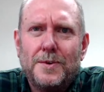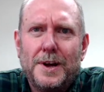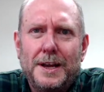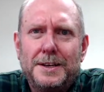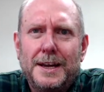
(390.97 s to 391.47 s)

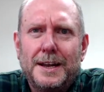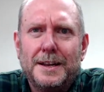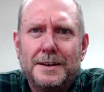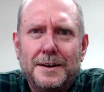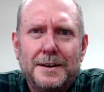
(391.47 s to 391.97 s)
way to get
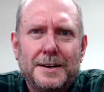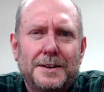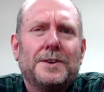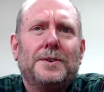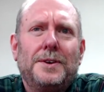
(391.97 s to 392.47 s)
it done
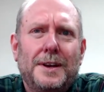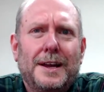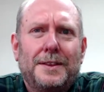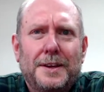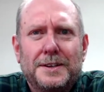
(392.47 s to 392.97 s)
until you can
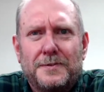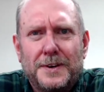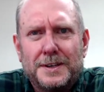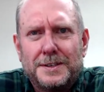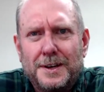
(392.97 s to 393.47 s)
get things
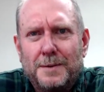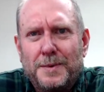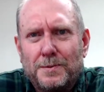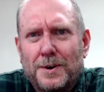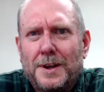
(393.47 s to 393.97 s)
fixed and up
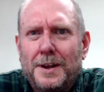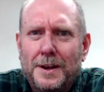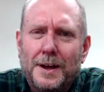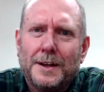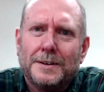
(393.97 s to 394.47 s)
and working again.